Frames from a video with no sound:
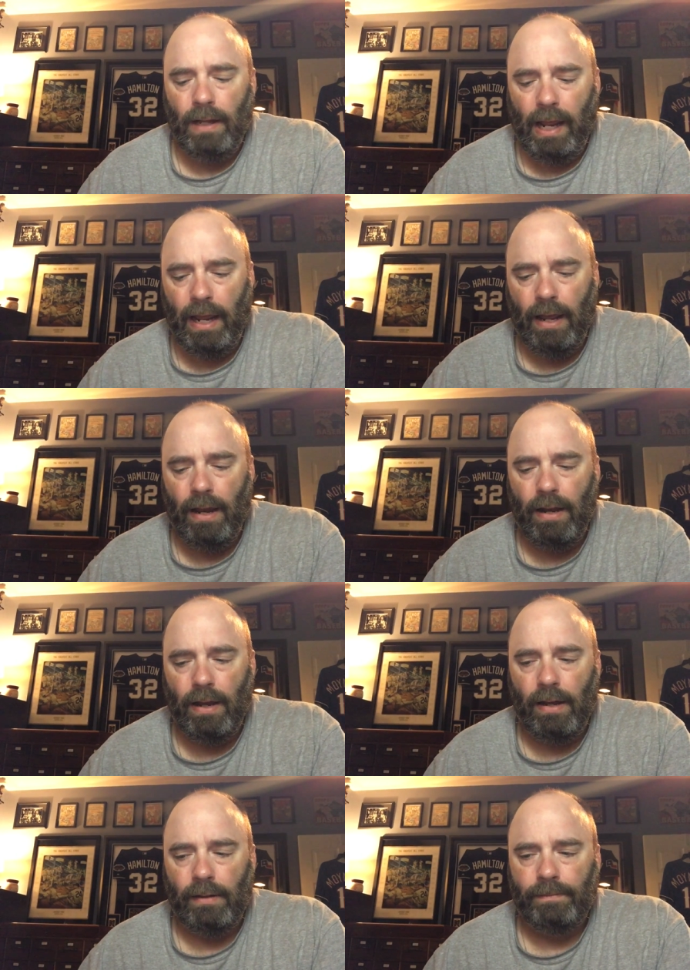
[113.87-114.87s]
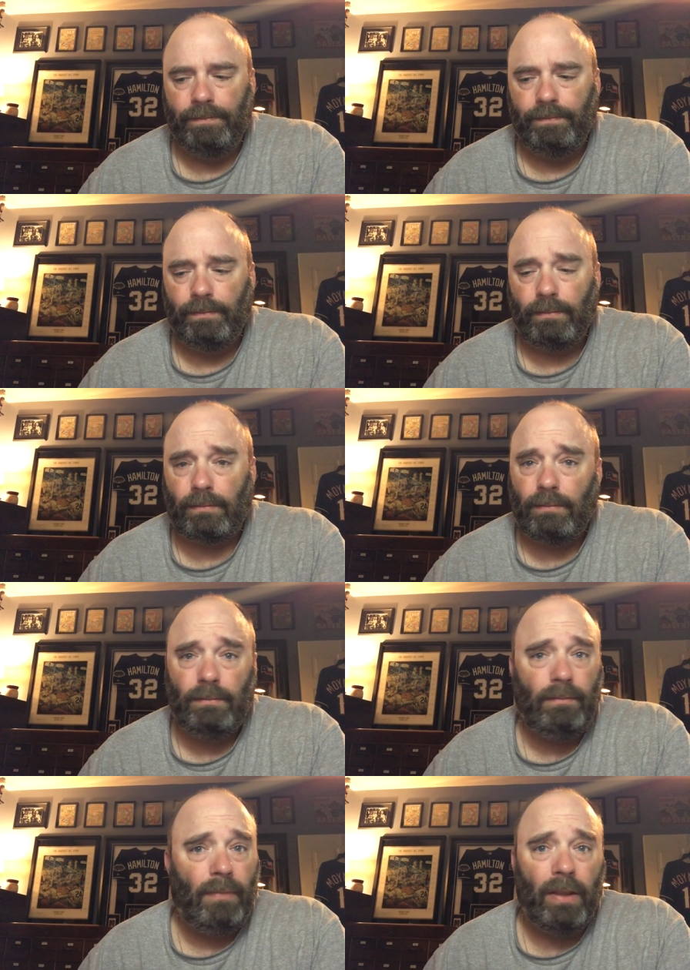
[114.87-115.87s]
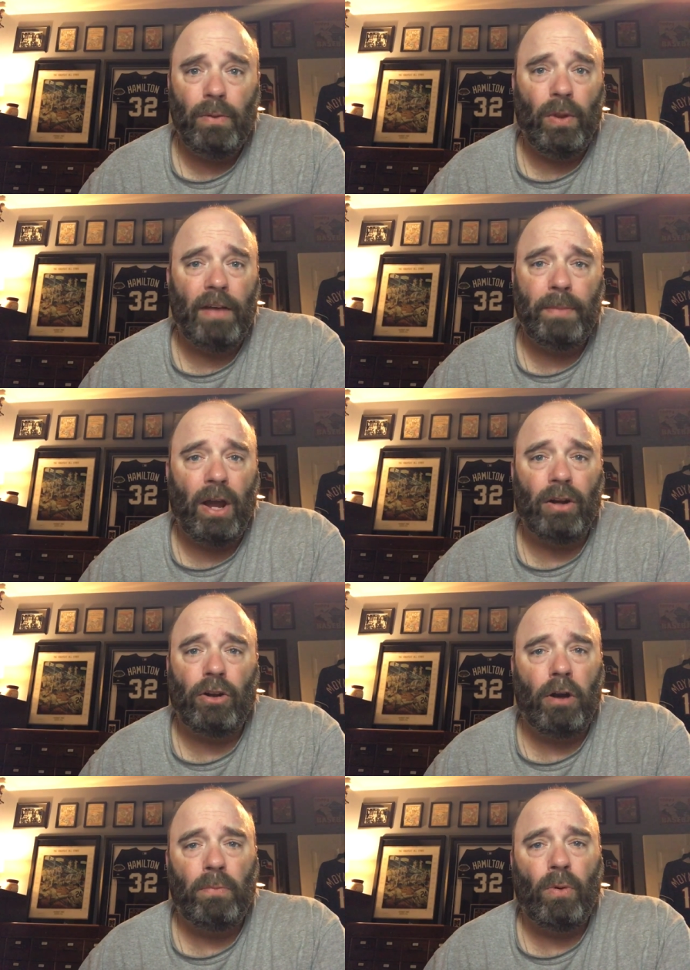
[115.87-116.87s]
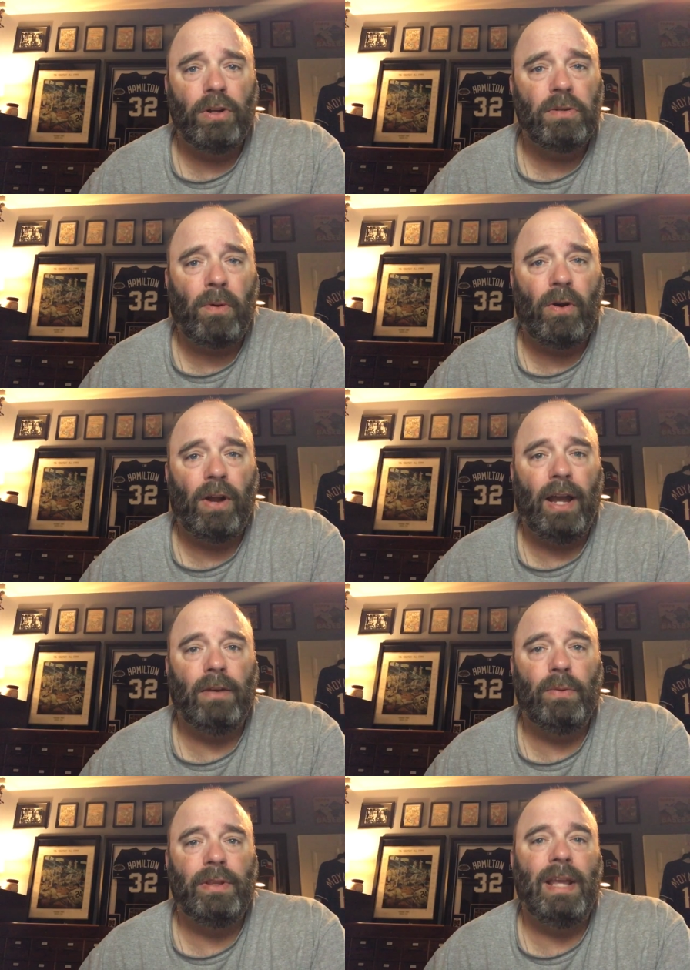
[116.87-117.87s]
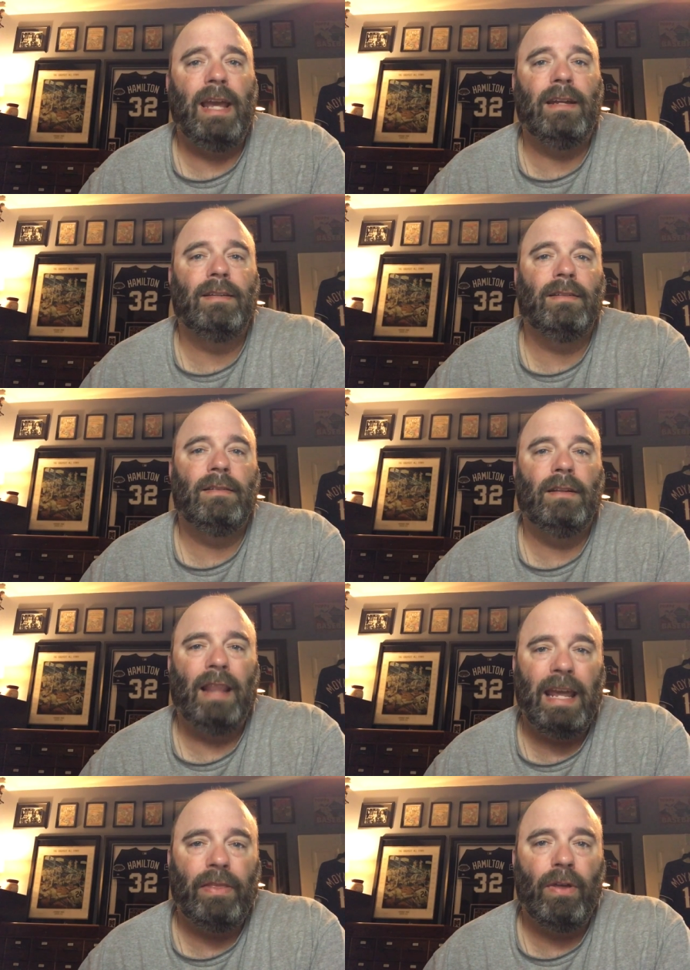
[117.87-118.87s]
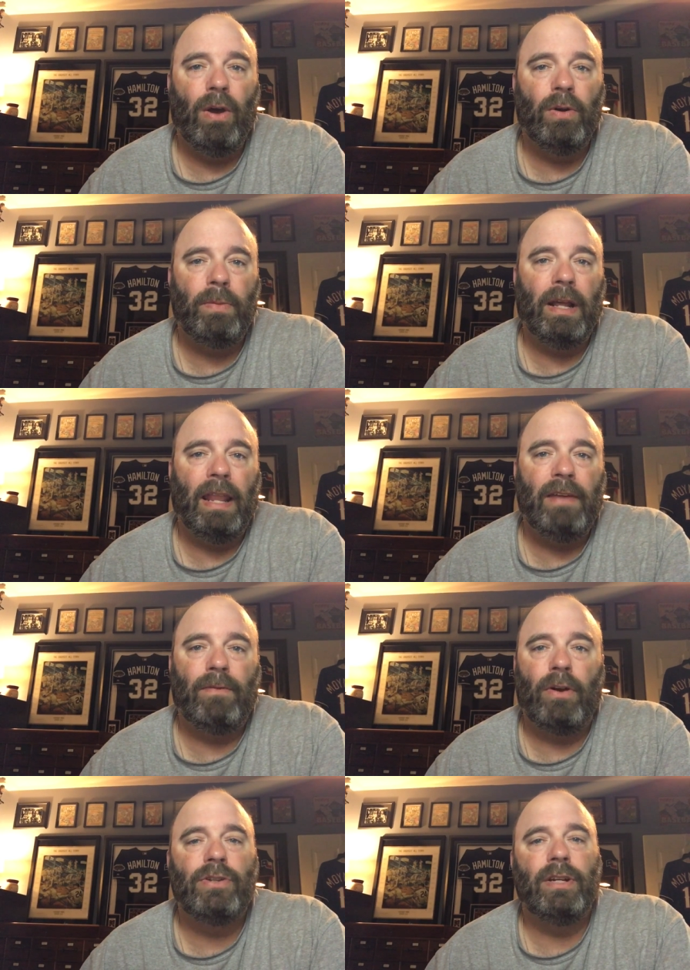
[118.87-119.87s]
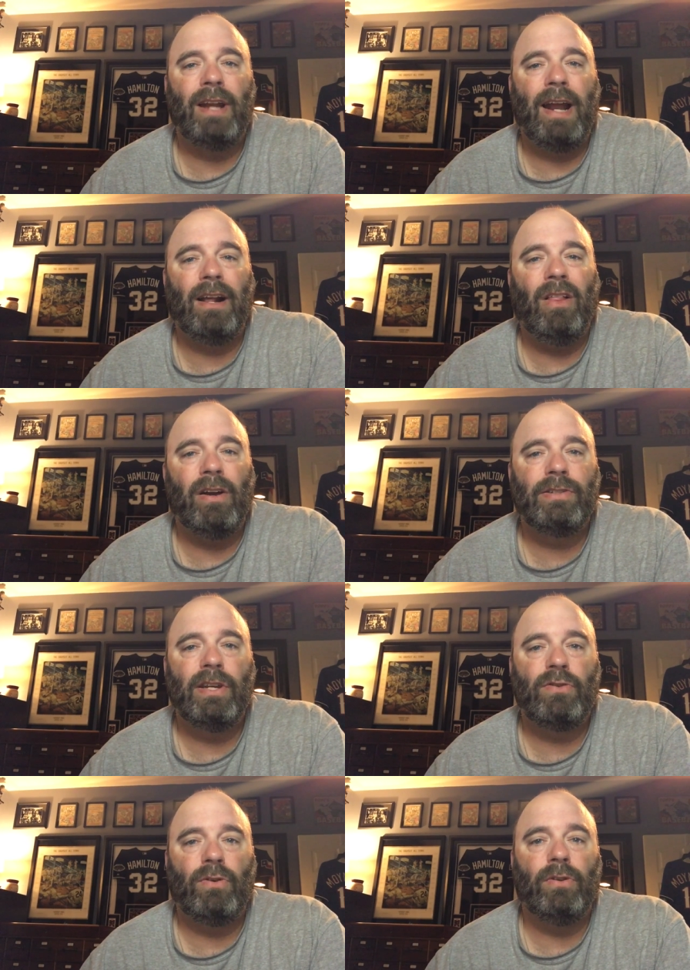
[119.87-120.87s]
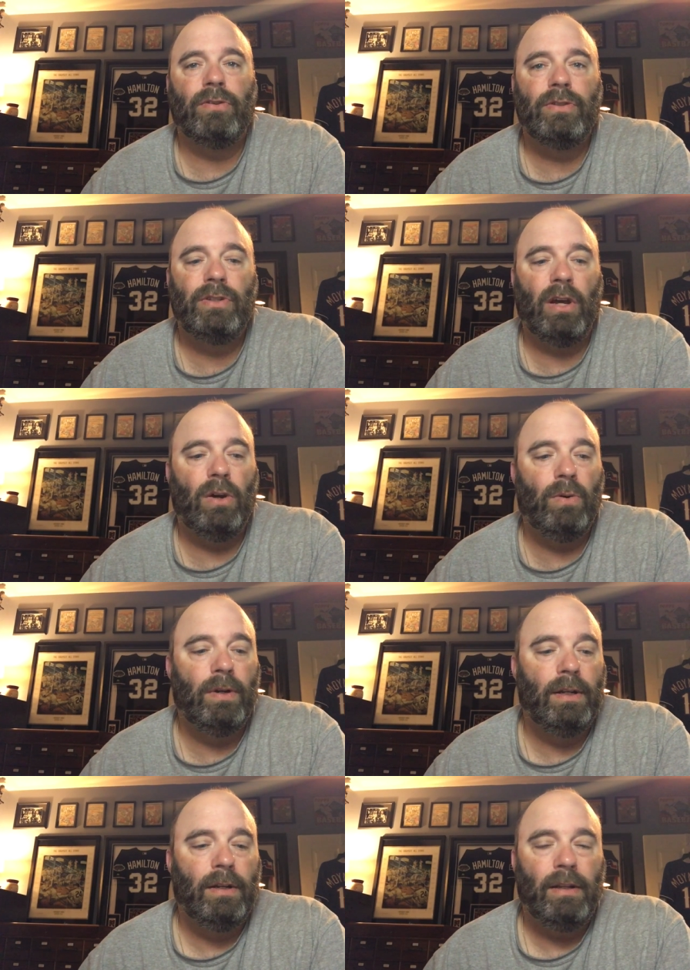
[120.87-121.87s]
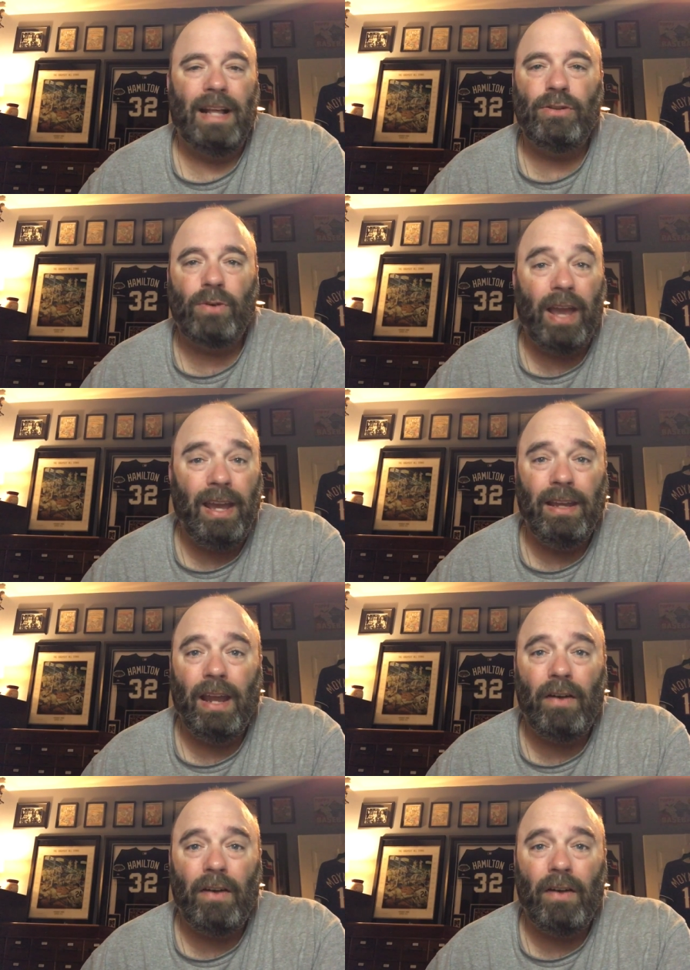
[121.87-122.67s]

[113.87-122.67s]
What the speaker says: And then we'll have Beyond Cardboard tomorrow night with Nate. Late though, it'll be a late version, 9 o'clock Central. So that's okay.